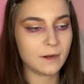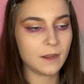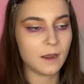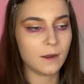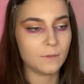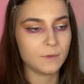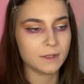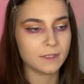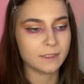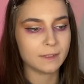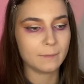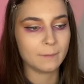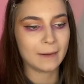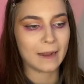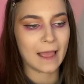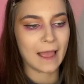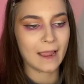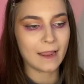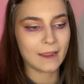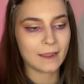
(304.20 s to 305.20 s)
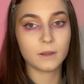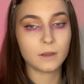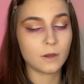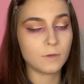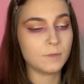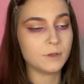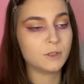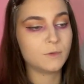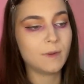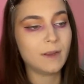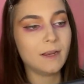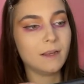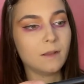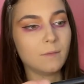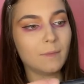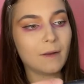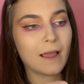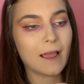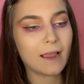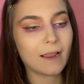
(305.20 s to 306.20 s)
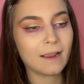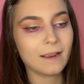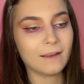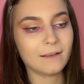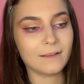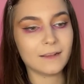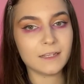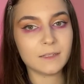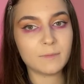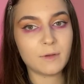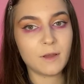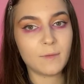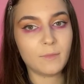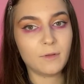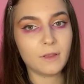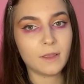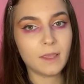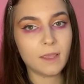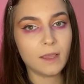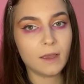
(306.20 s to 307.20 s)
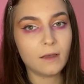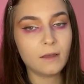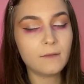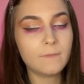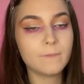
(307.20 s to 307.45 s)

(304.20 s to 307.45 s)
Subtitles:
it up with some black. Go between the black and this purple here